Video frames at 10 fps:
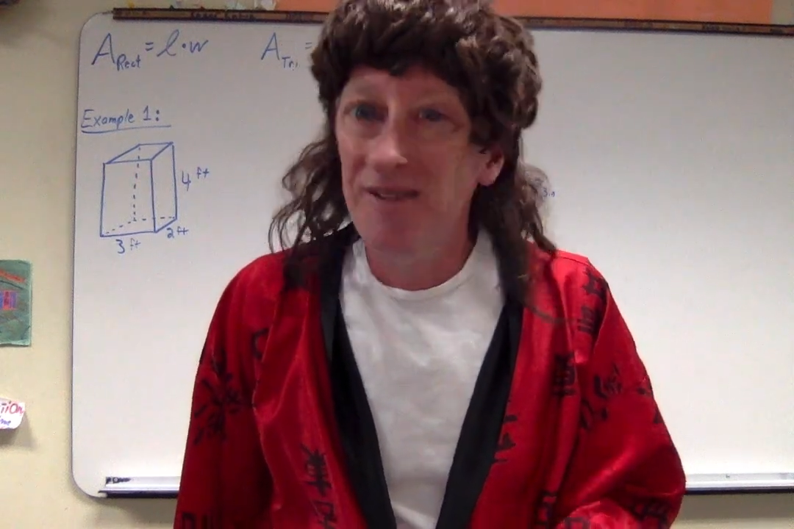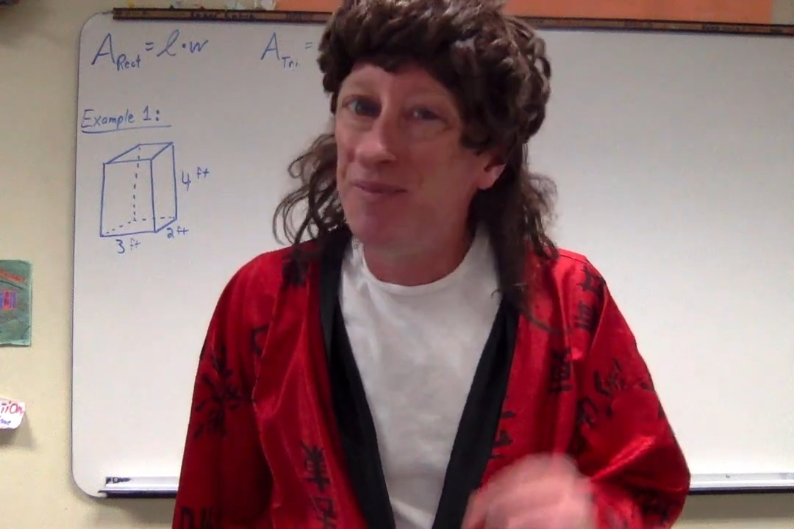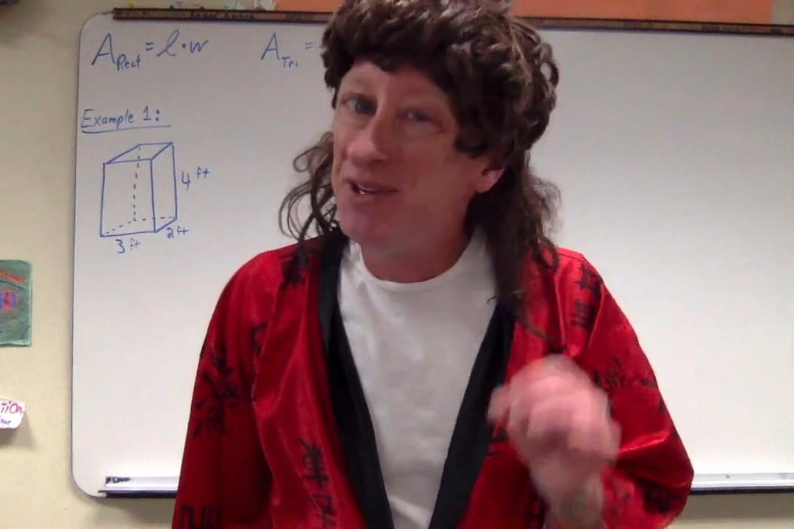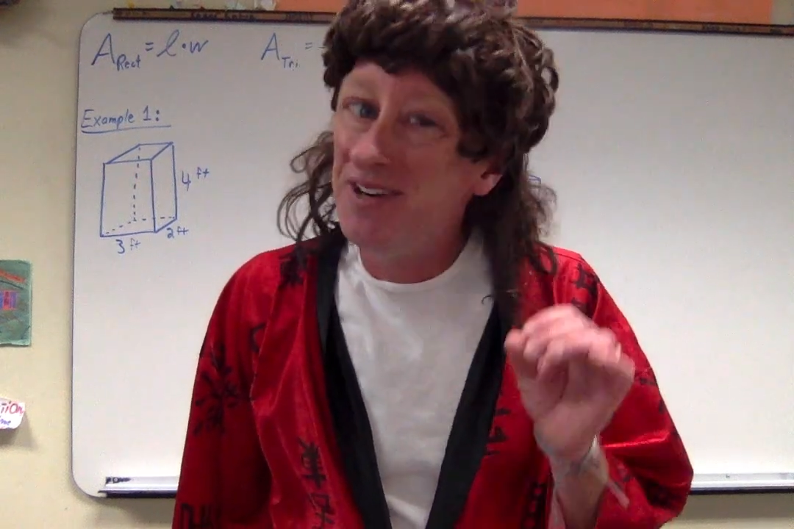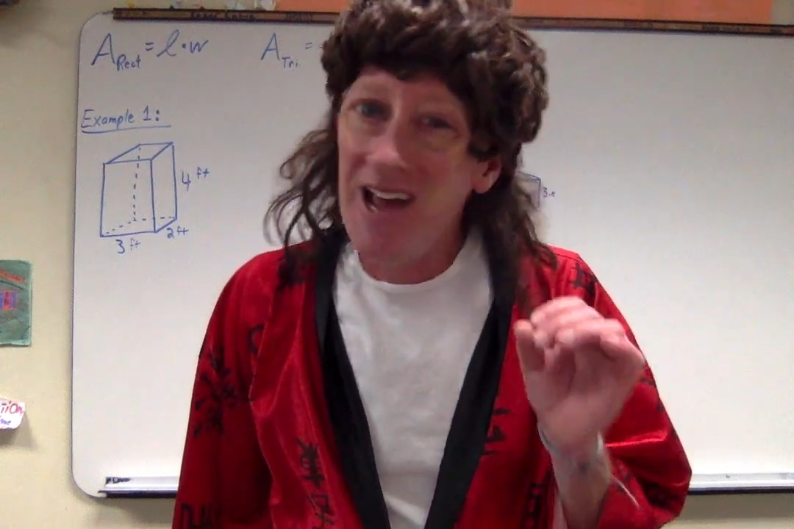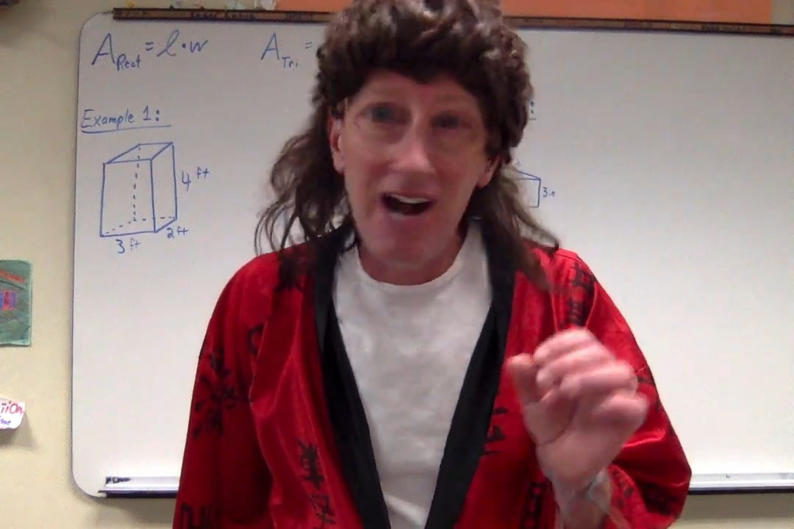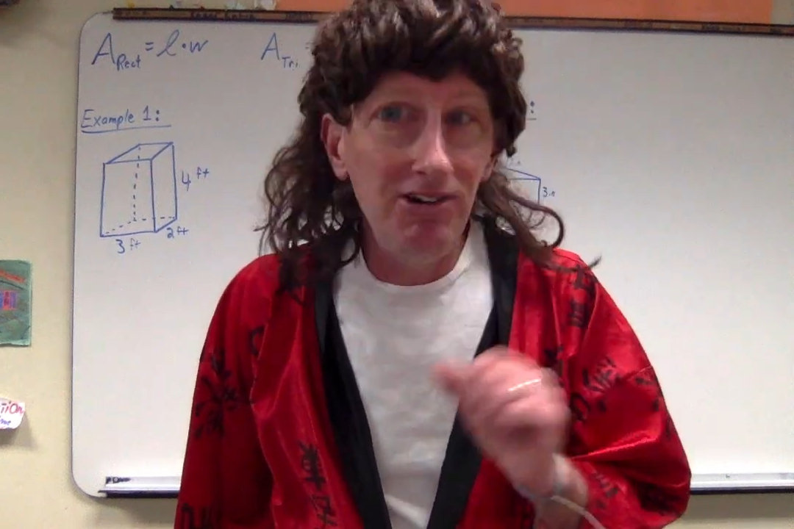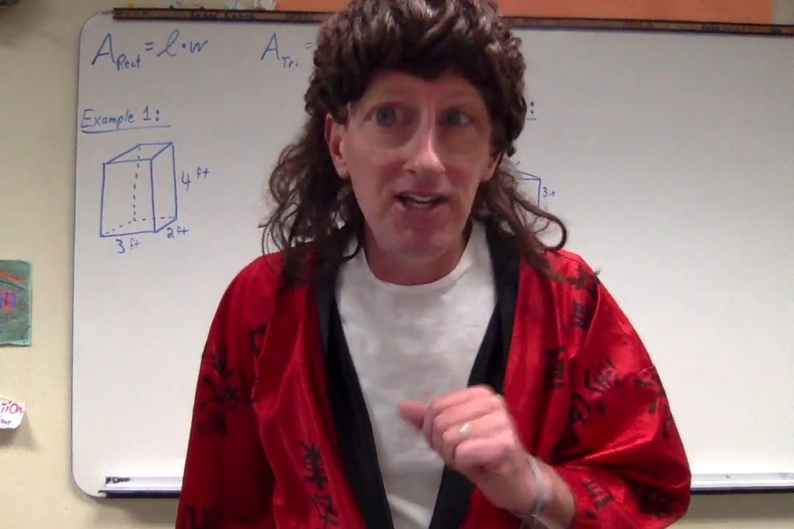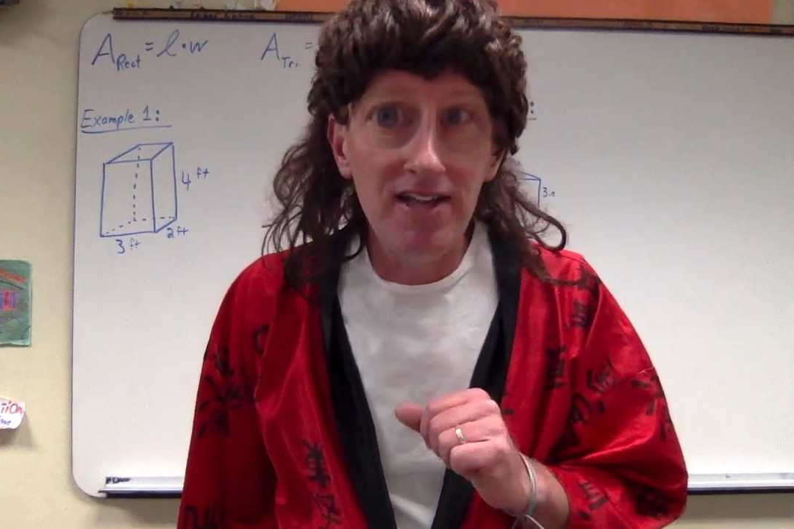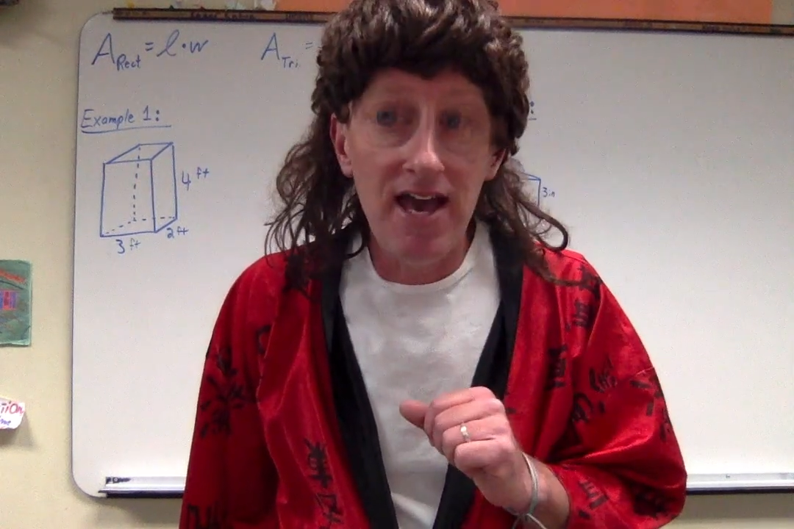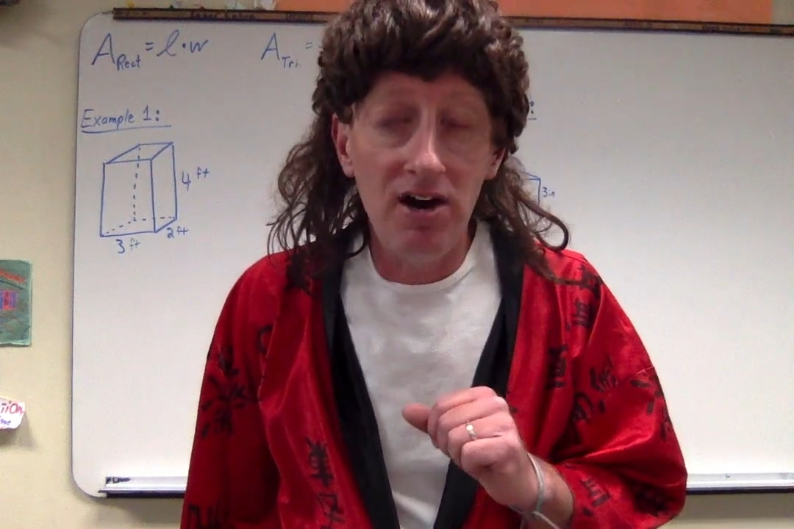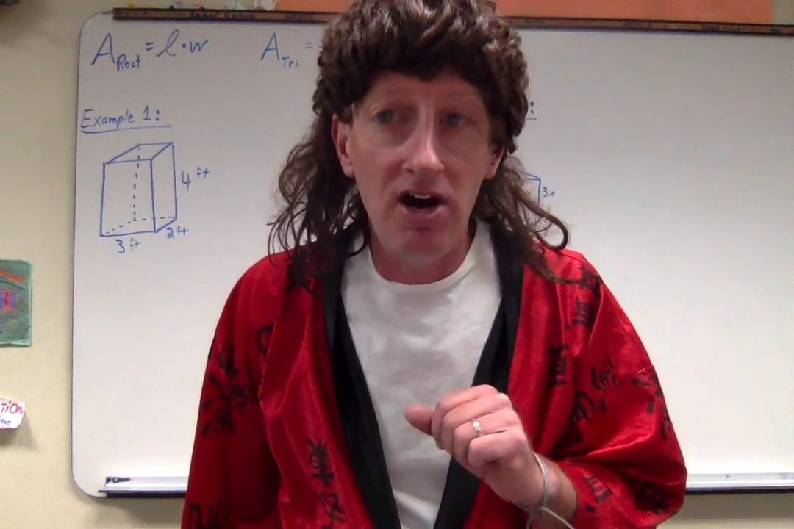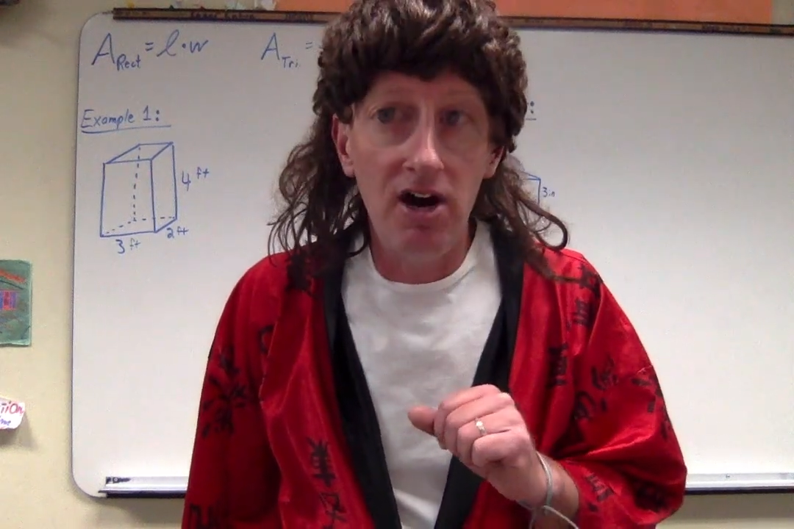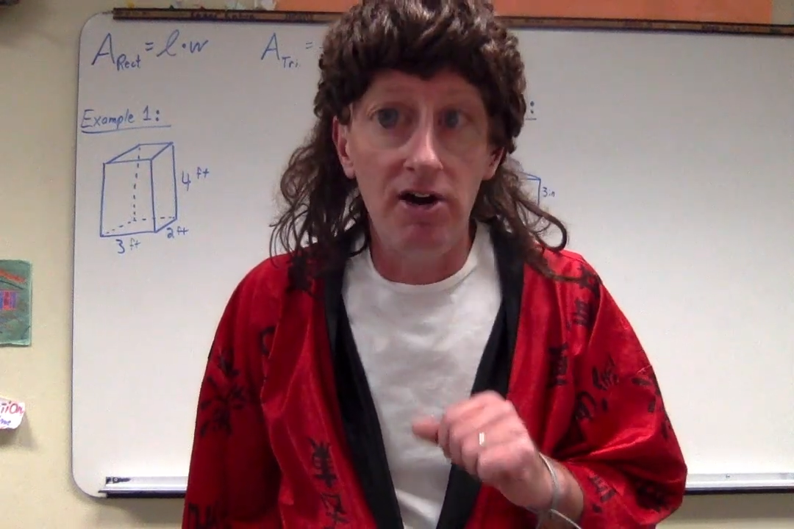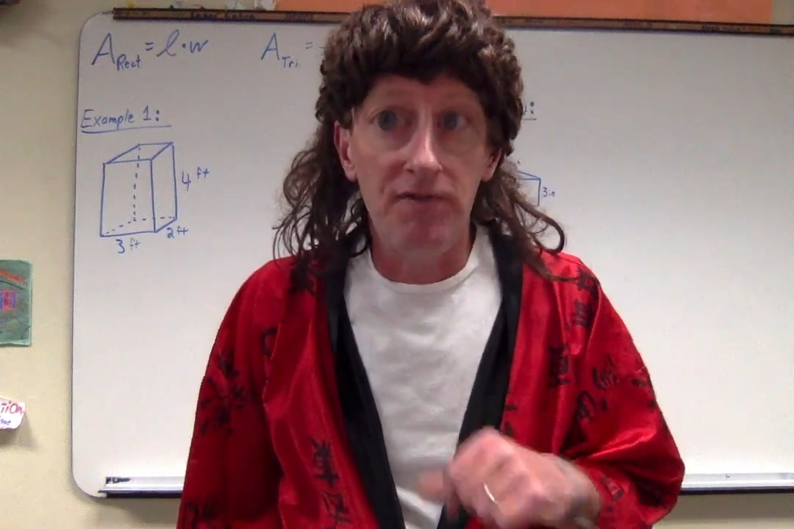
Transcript: but they're not really that hard.